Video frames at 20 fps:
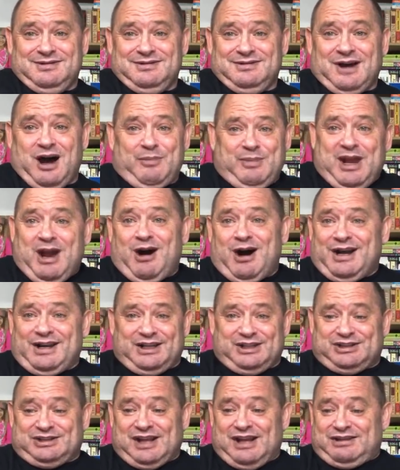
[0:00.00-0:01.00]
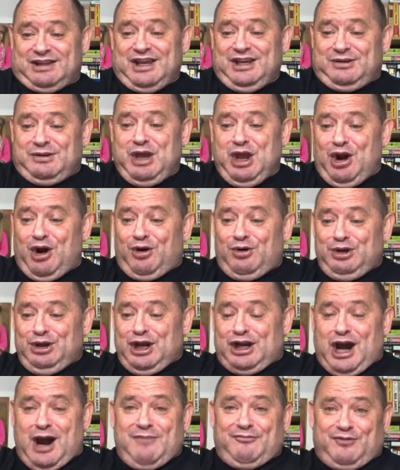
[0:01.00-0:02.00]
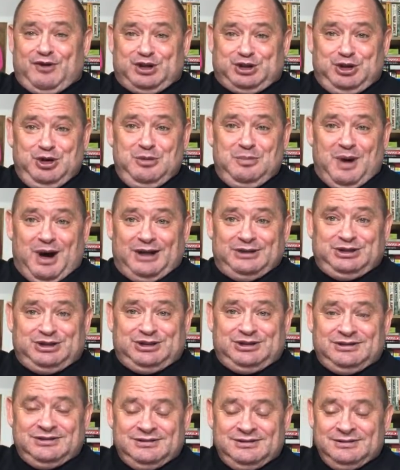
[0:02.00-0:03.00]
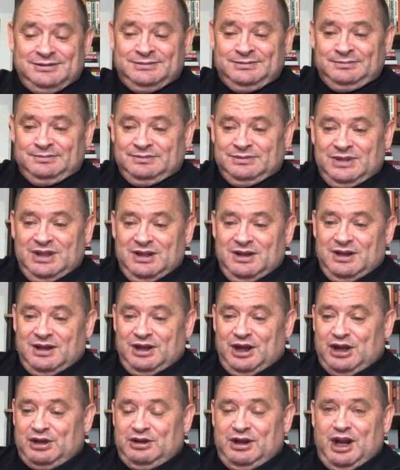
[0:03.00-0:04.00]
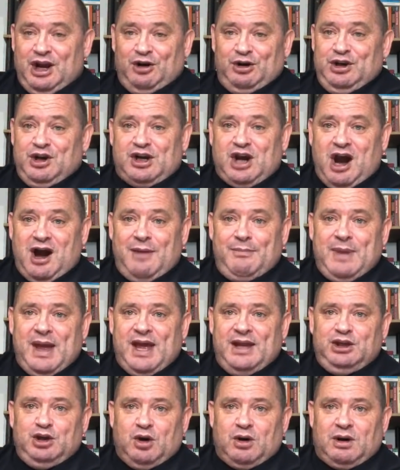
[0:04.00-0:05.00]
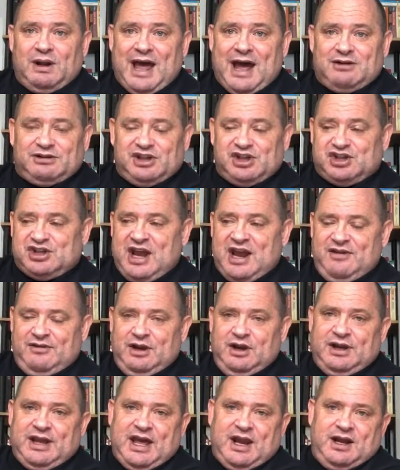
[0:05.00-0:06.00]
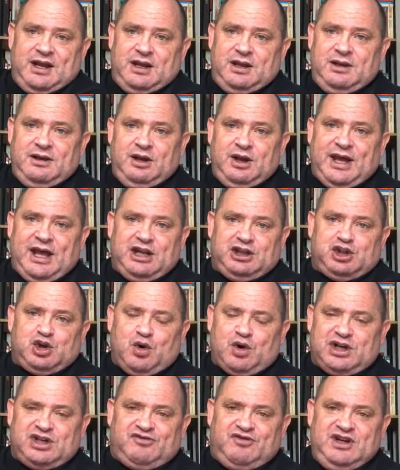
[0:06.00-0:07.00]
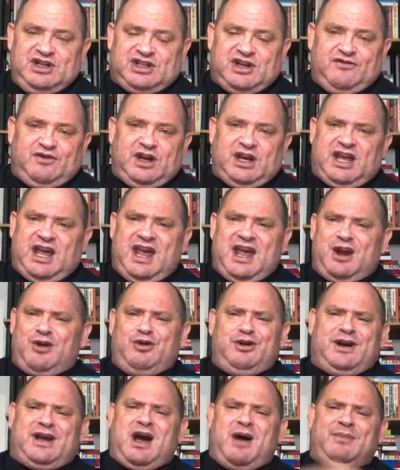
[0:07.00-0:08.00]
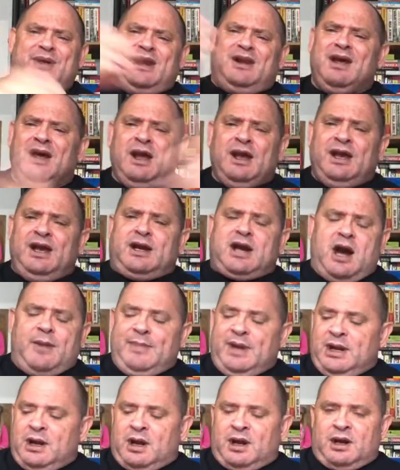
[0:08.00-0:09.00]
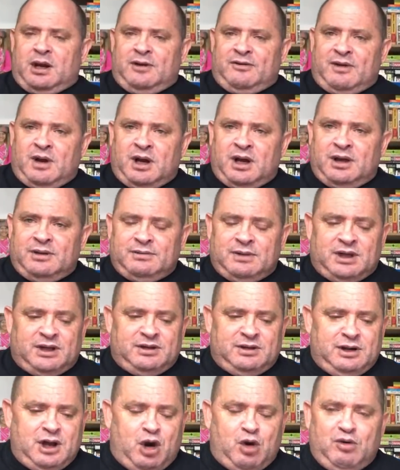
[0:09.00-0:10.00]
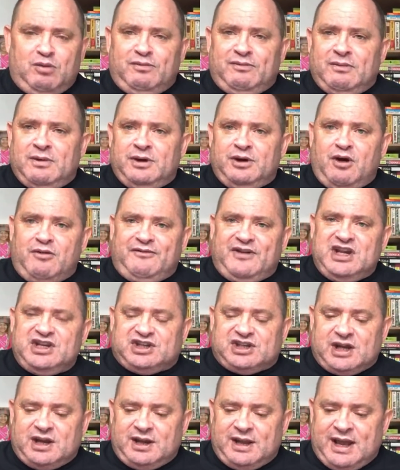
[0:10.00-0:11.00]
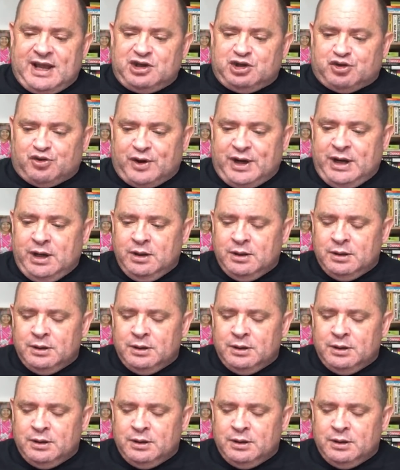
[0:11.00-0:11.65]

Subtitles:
I'll be honest. I think, you come for 2 months. You come and you're allowed to stay. You get a tourist visa if you can, or you come in on a no visa entry,